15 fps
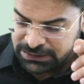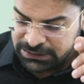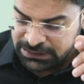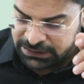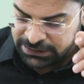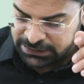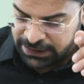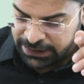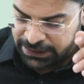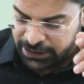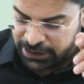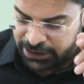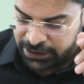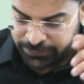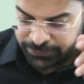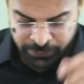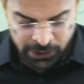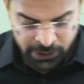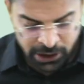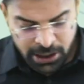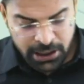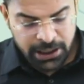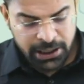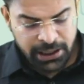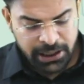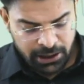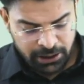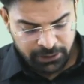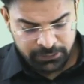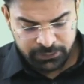this identity.
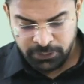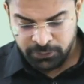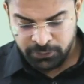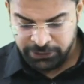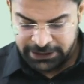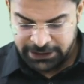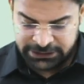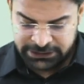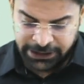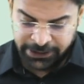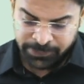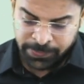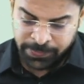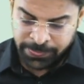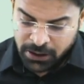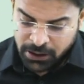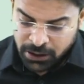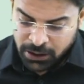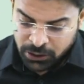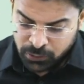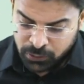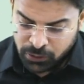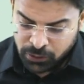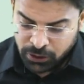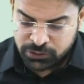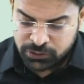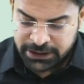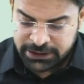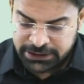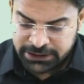Here we can say 2 cos square
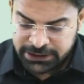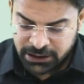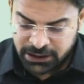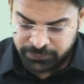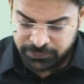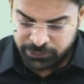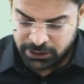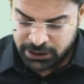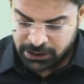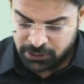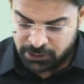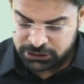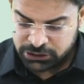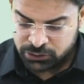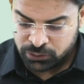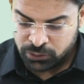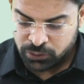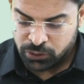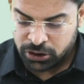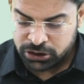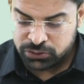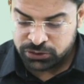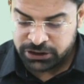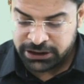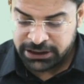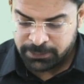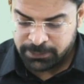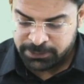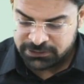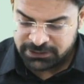theta equals to cos 2 theta
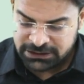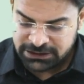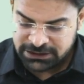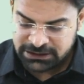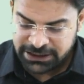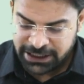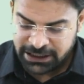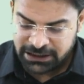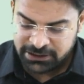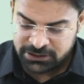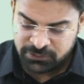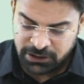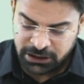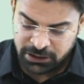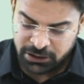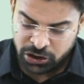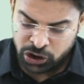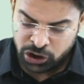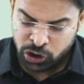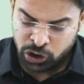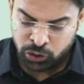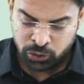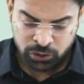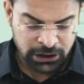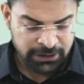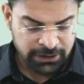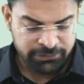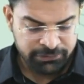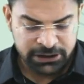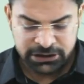plus 1. Just take this one to the left
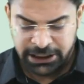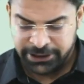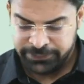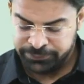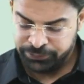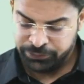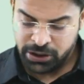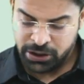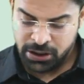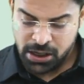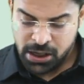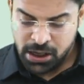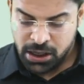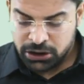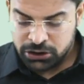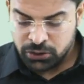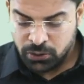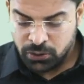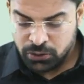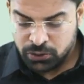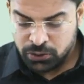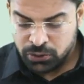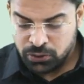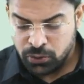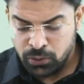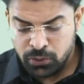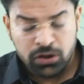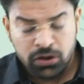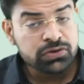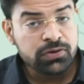hand side. So 2 cos square